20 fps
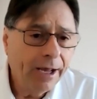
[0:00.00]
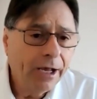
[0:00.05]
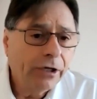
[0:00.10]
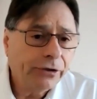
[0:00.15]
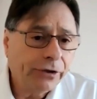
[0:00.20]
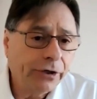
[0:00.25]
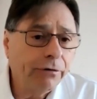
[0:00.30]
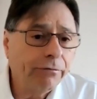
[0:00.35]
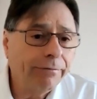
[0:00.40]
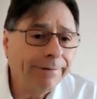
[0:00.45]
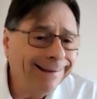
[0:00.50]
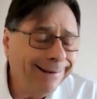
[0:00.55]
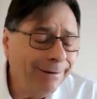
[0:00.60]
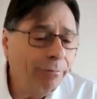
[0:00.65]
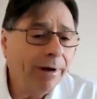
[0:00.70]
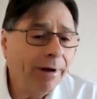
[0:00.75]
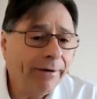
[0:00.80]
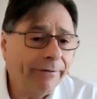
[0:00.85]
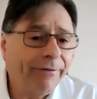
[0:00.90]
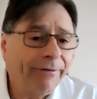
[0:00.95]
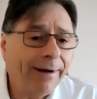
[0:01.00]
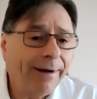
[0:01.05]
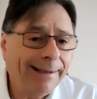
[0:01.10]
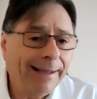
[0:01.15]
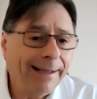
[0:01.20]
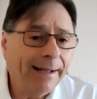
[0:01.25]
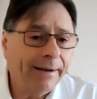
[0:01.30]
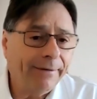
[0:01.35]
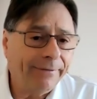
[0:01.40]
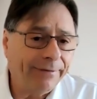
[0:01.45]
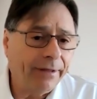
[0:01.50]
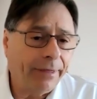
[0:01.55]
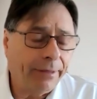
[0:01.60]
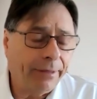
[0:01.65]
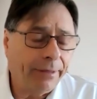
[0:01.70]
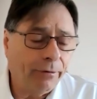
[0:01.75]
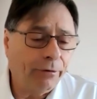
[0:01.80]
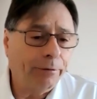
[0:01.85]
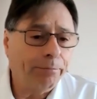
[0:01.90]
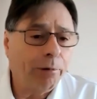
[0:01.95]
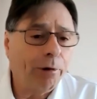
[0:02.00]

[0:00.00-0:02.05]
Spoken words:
So you really want to find out if the third